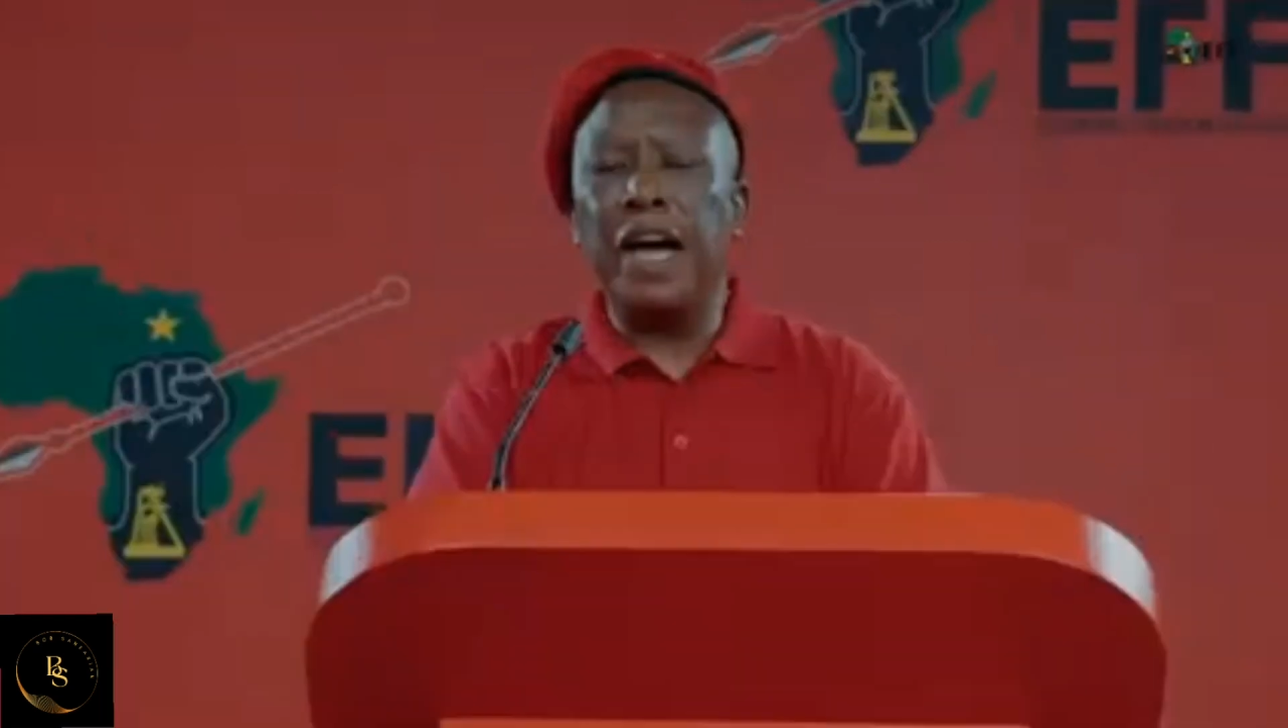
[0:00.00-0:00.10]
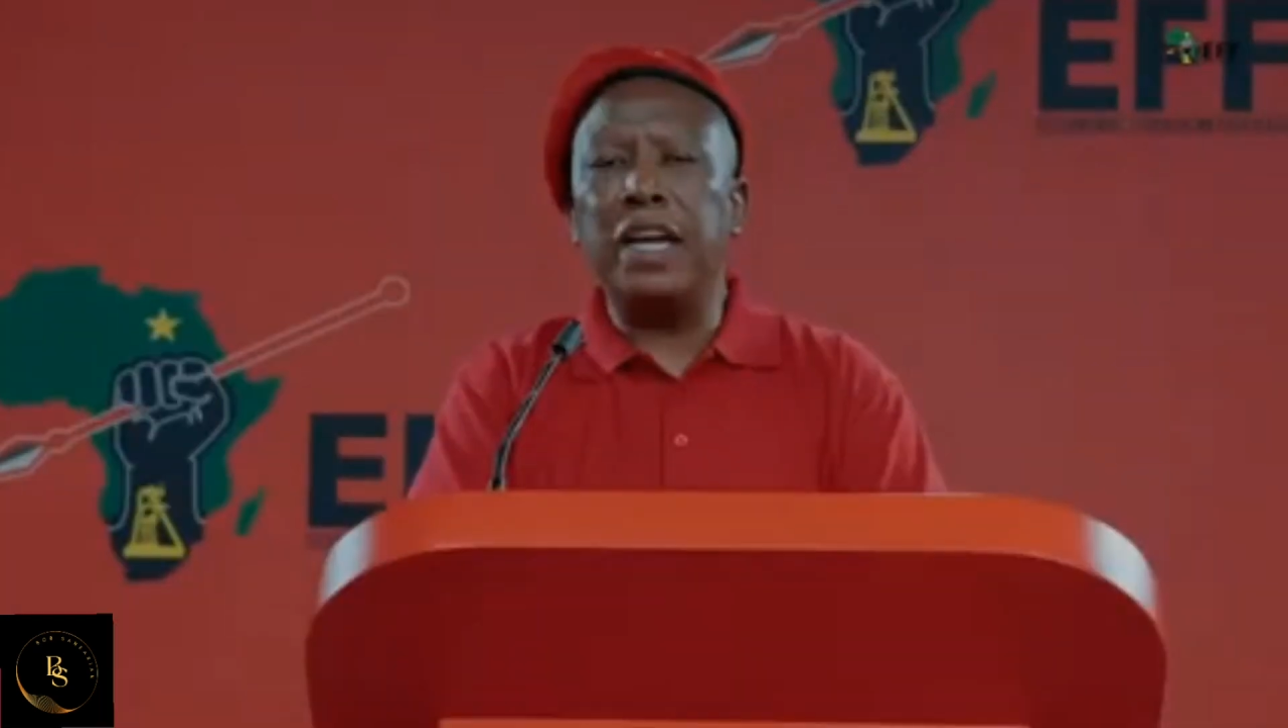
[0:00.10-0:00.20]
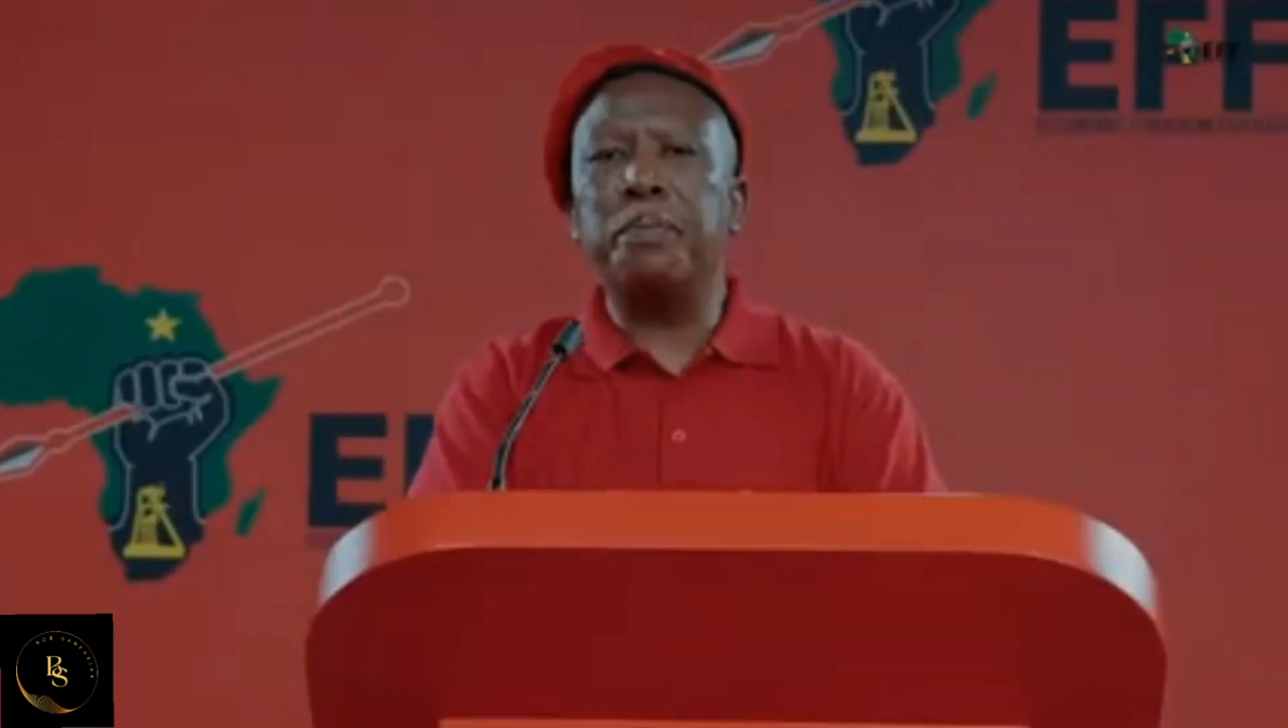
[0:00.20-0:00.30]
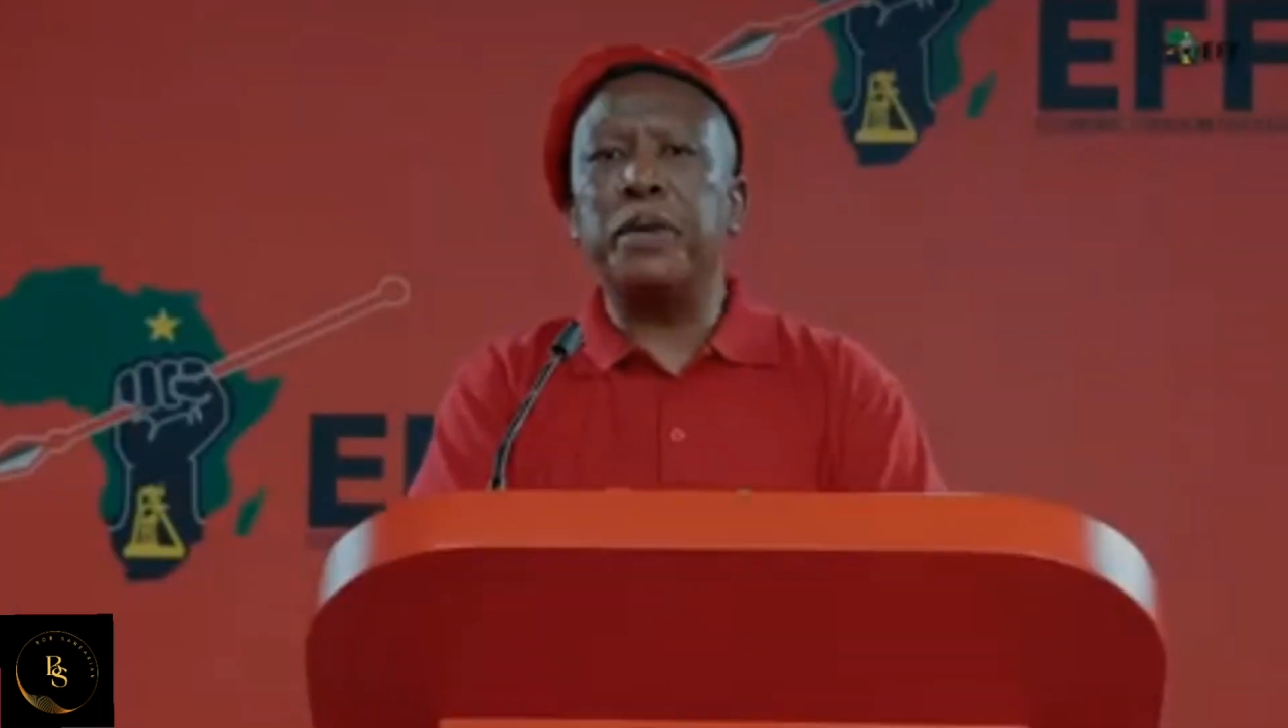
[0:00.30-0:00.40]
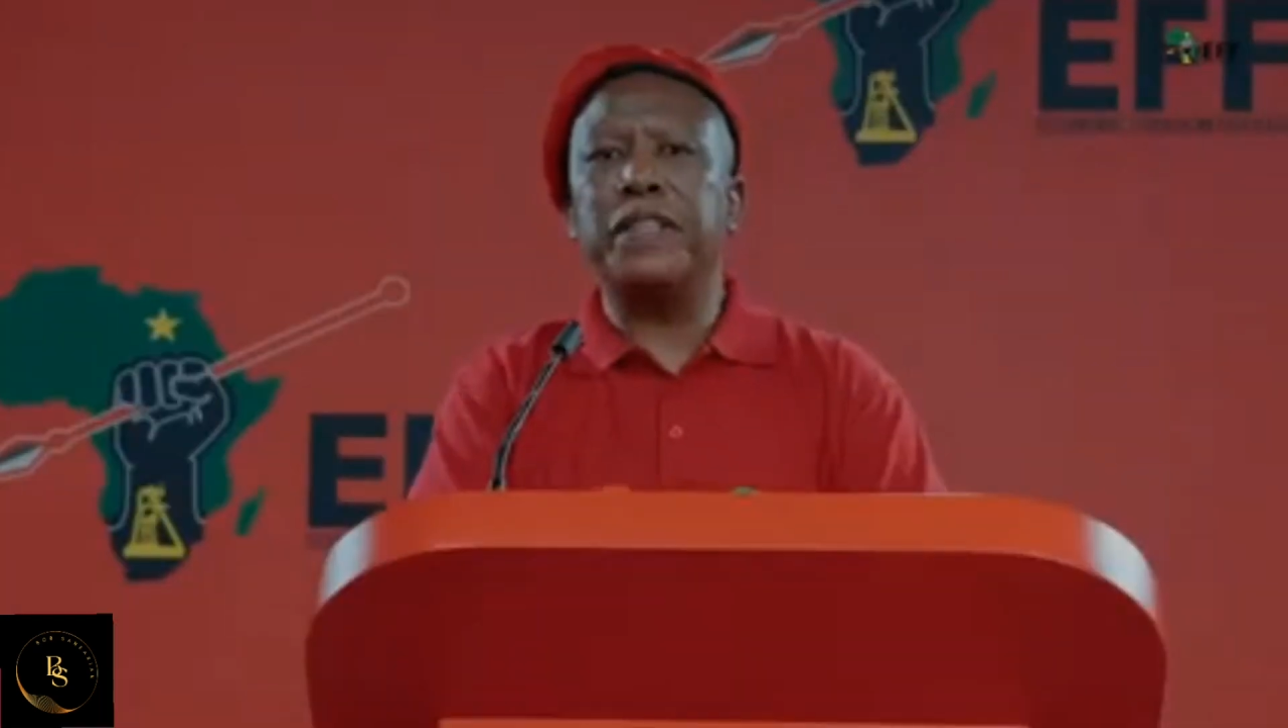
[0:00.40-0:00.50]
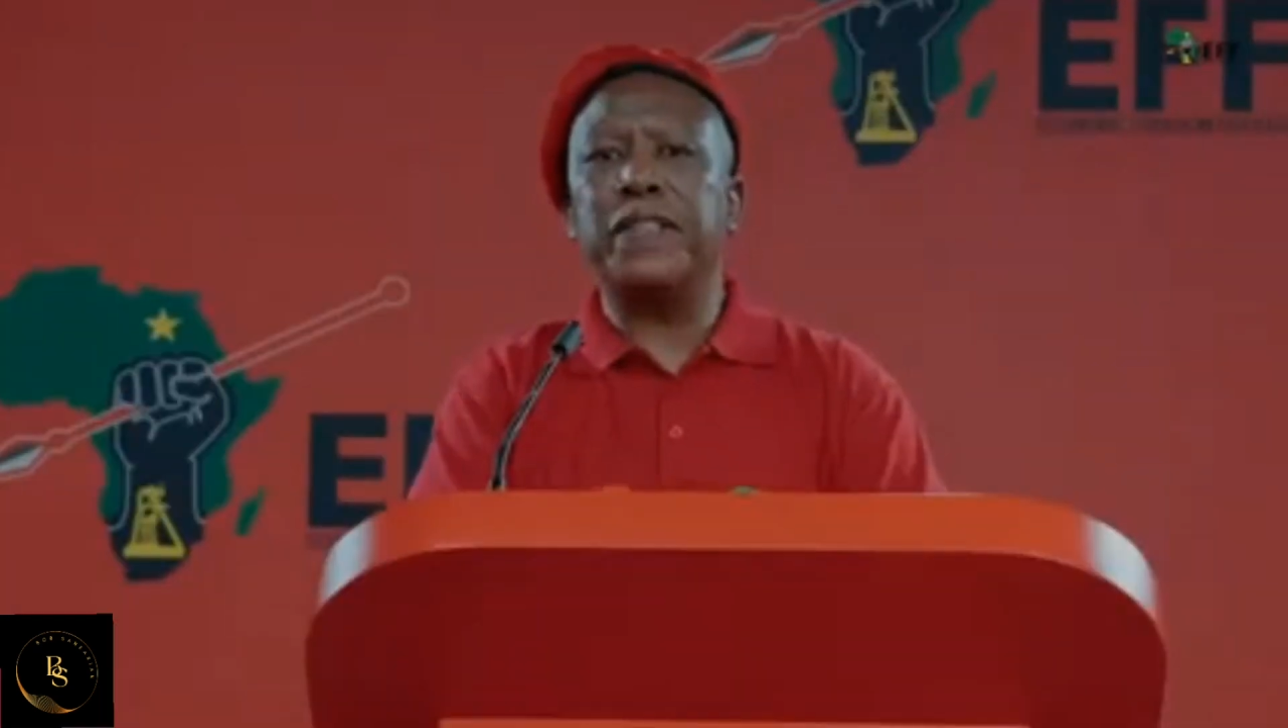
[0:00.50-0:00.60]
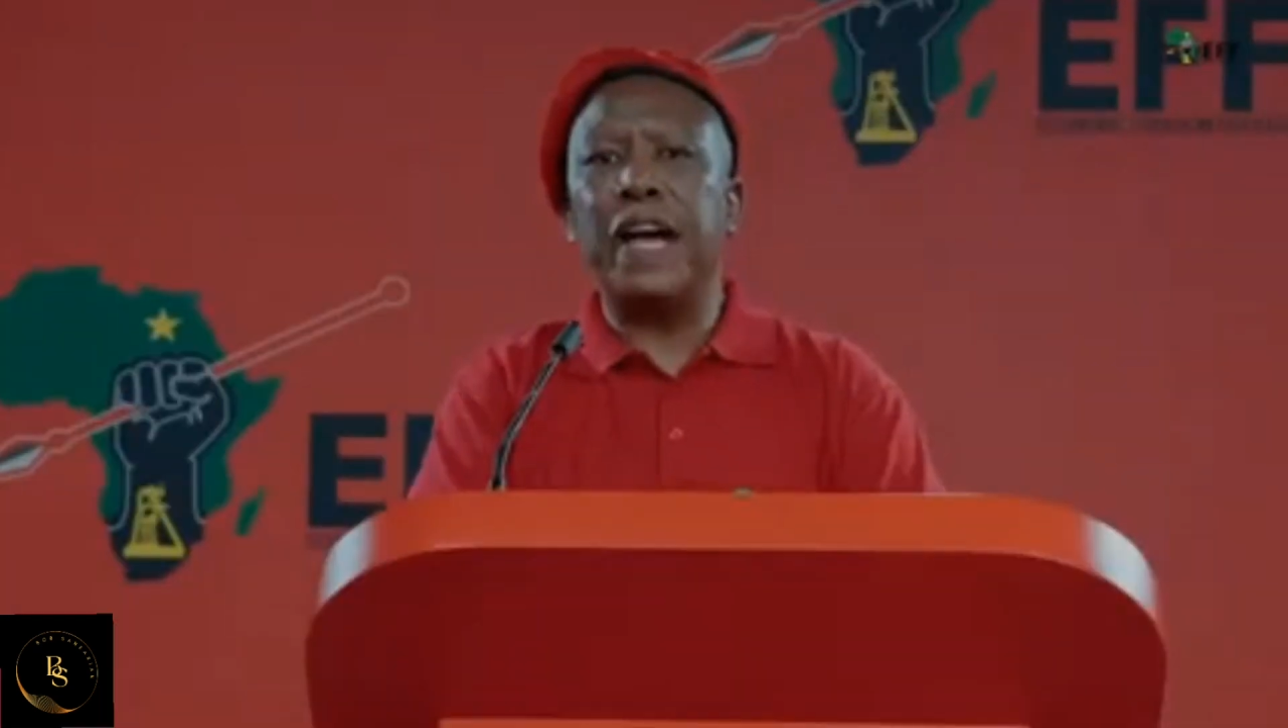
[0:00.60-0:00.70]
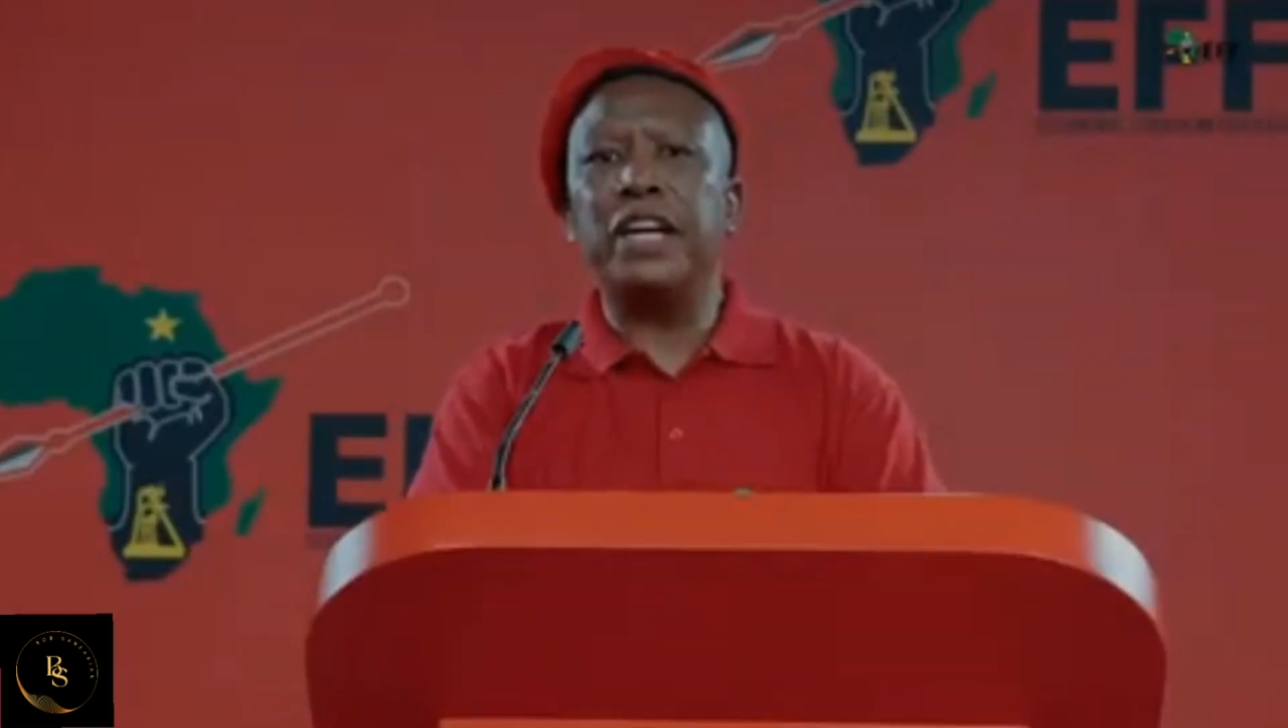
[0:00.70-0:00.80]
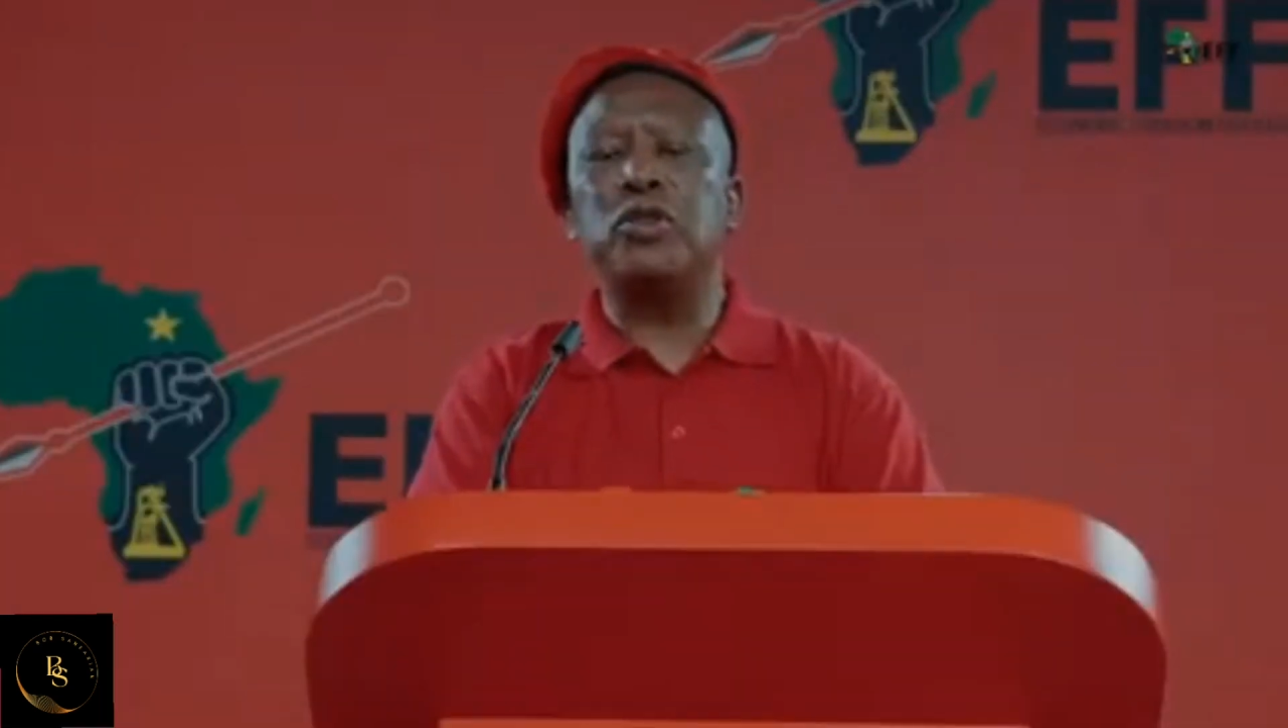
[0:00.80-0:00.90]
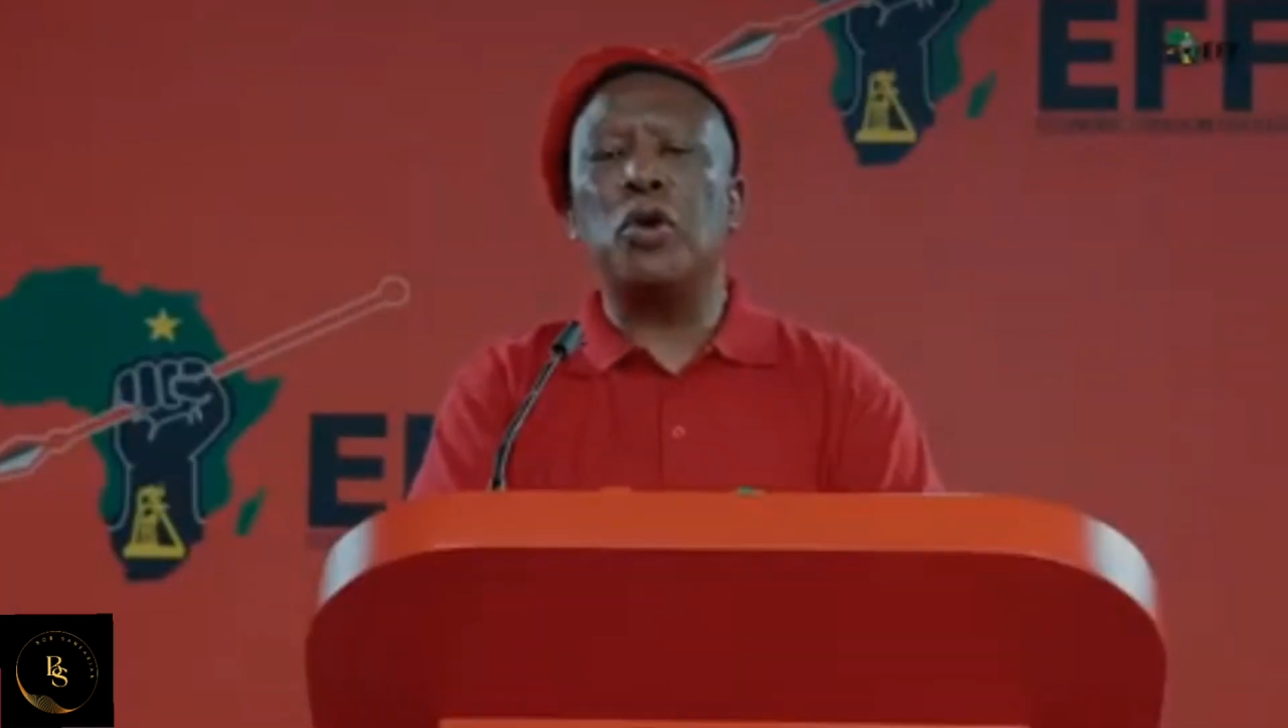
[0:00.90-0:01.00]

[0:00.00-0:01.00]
that presides